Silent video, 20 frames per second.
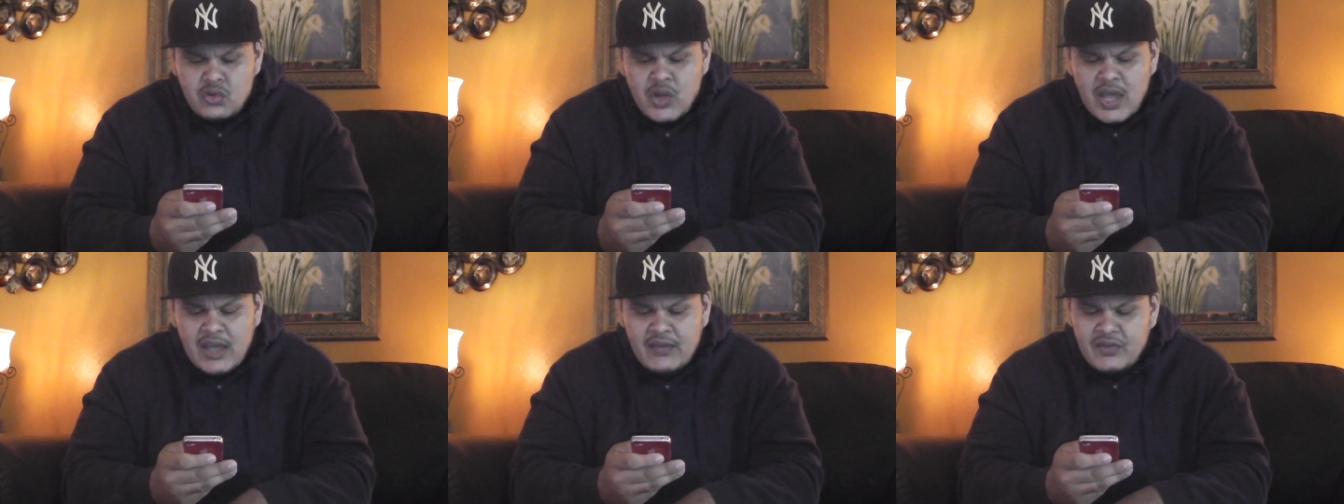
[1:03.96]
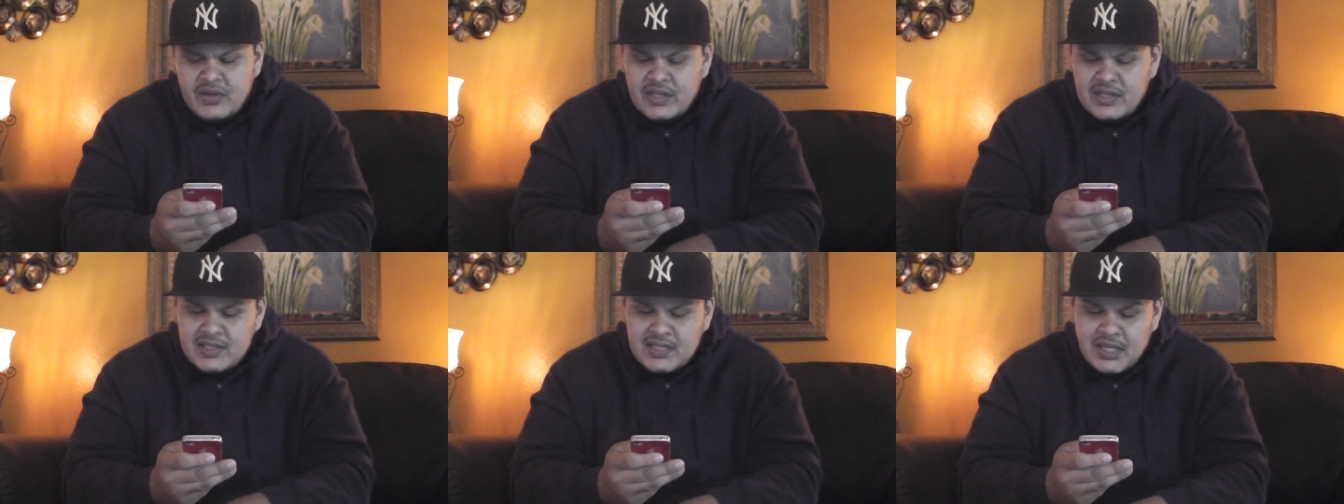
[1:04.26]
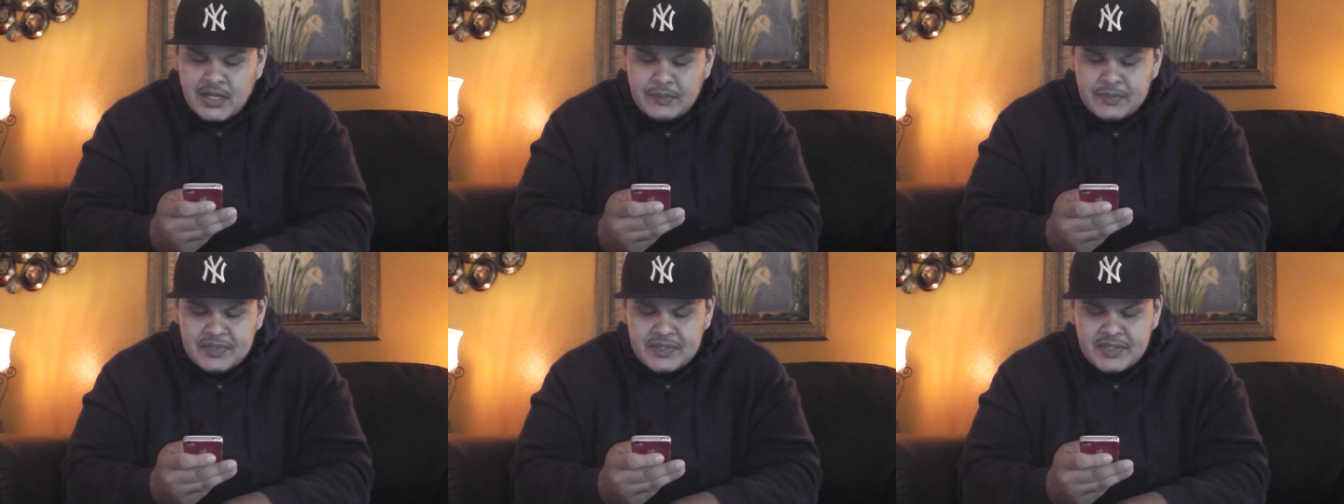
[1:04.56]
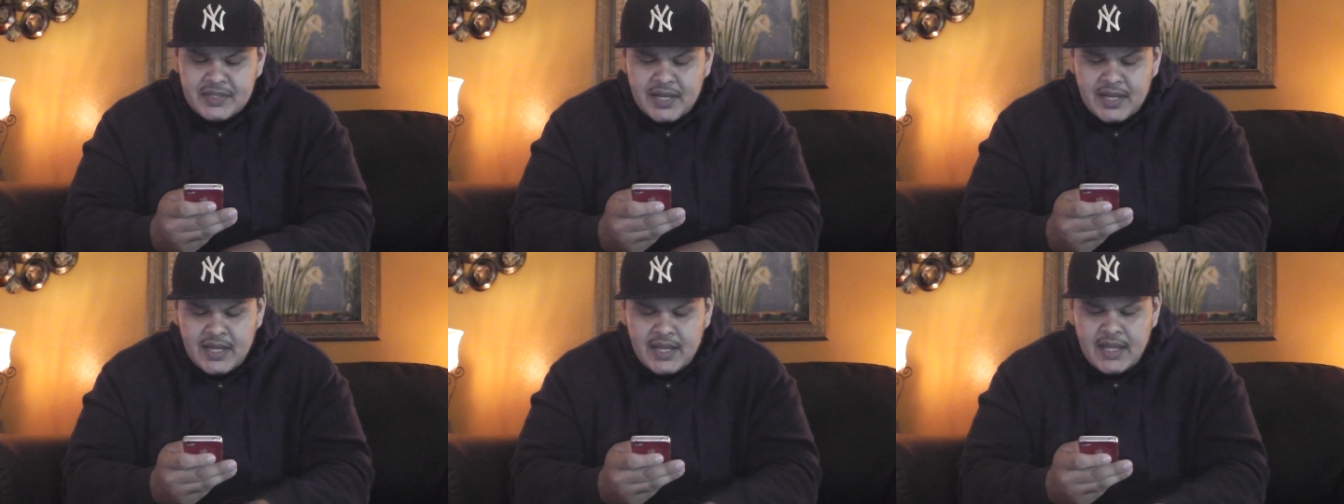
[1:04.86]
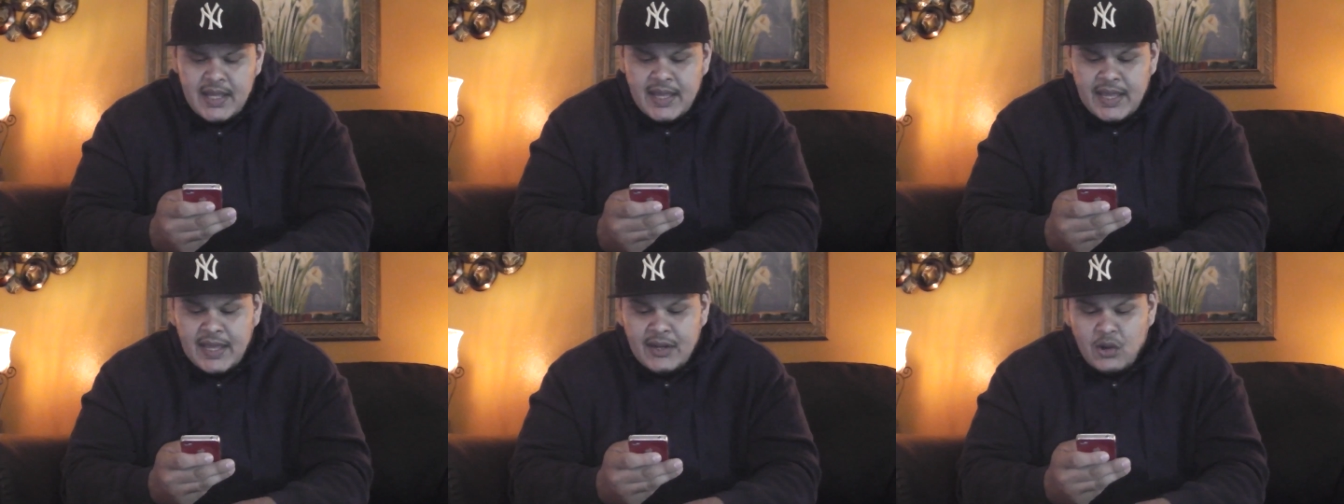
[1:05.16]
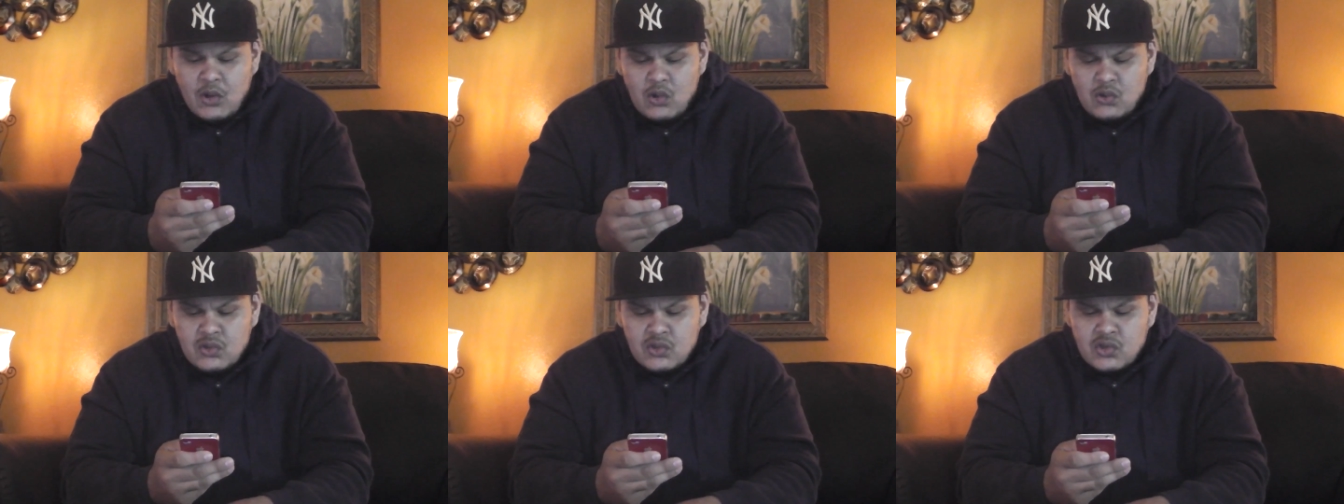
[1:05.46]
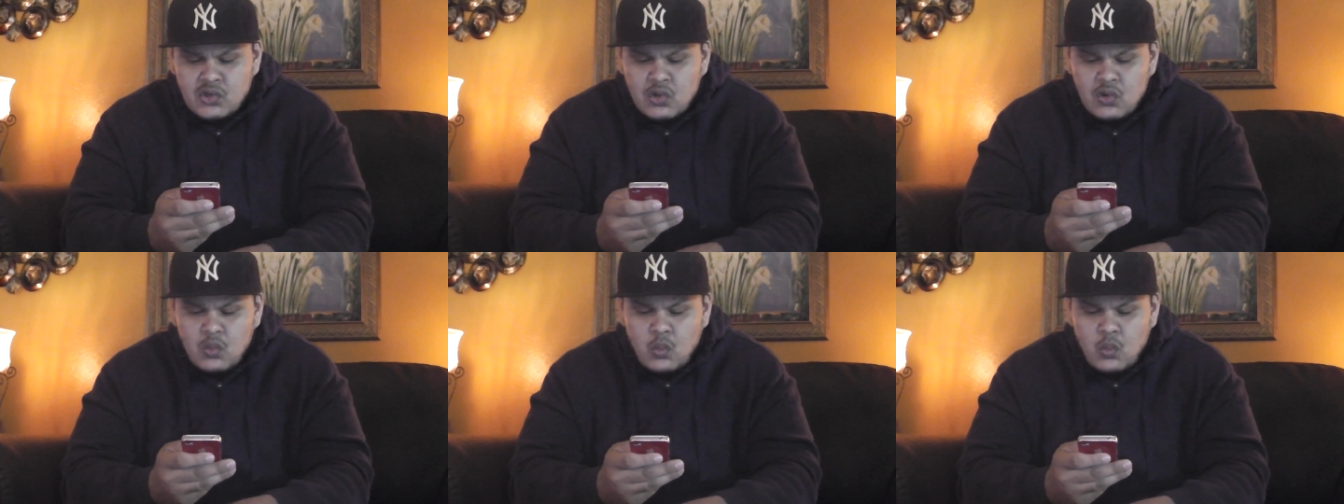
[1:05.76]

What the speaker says: you have any tips? And also,